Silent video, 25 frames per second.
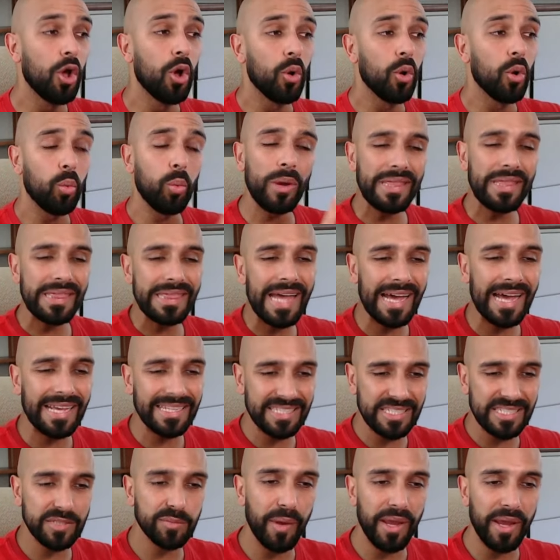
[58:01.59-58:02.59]
With that
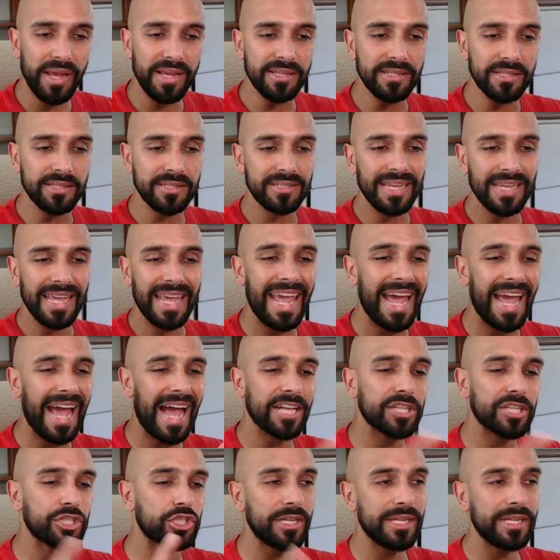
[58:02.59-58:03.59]
space, it
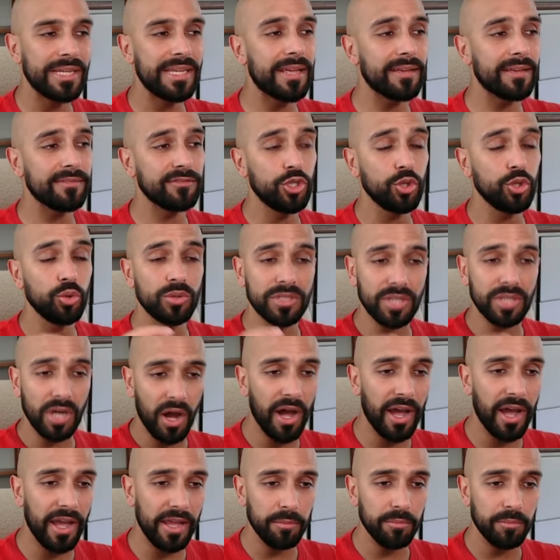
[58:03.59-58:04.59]
actually gives you
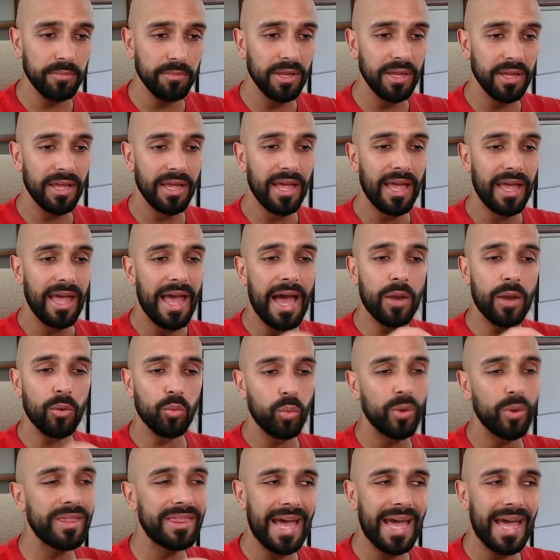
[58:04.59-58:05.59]
time. And
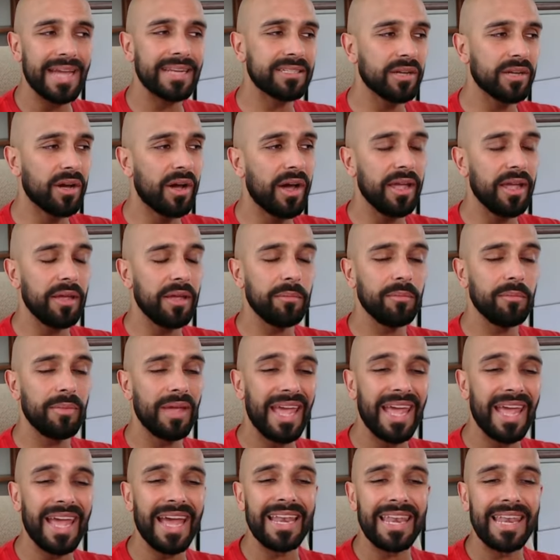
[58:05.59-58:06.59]
with that time,
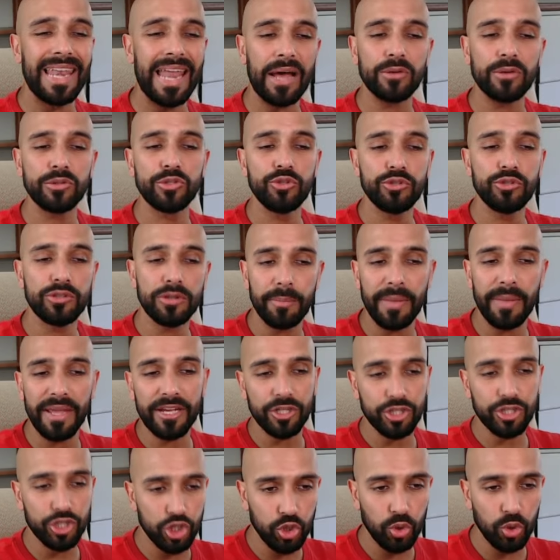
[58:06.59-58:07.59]
it allows you to make a
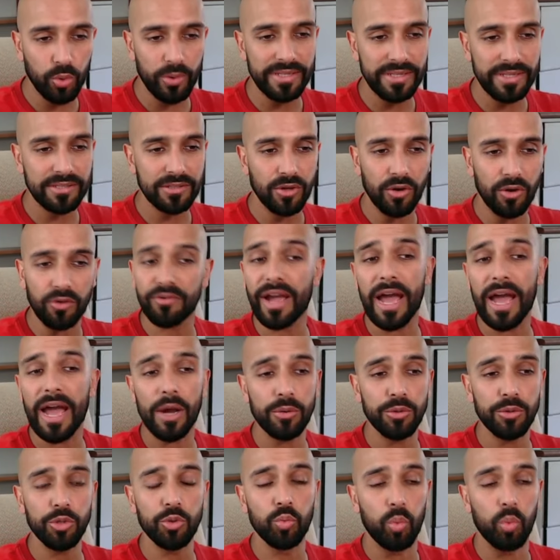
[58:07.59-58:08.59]
choice of how
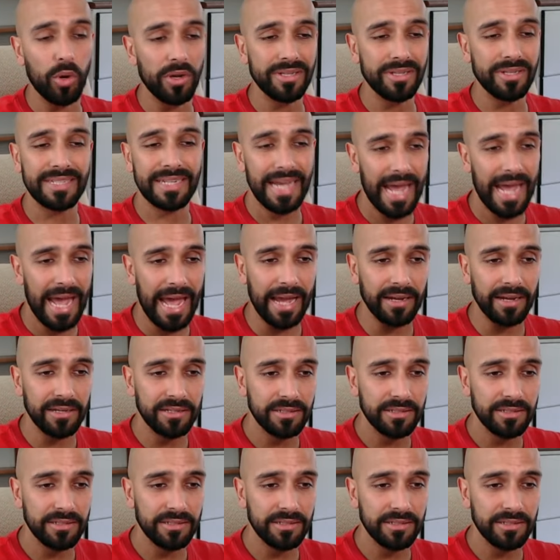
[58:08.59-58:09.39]
you want to act.